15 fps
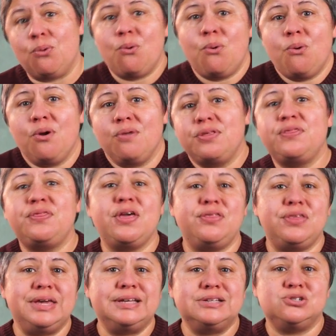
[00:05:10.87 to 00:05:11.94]
or that they
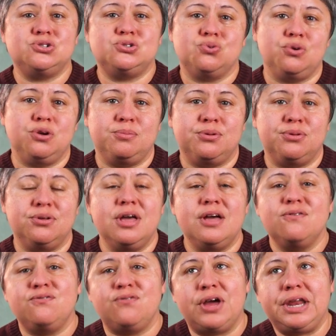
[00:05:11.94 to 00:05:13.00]
think is enjoyable,
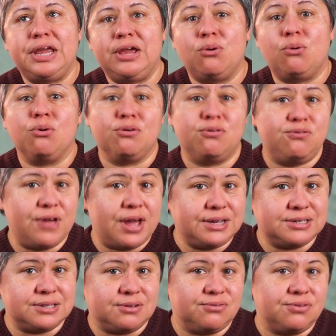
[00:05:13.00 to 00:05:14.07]
funny, or
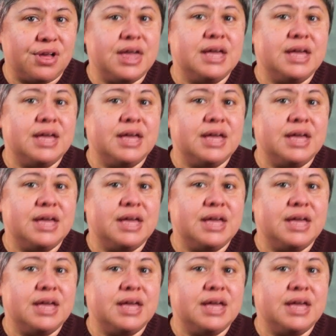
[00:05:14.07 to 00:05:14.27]
effective.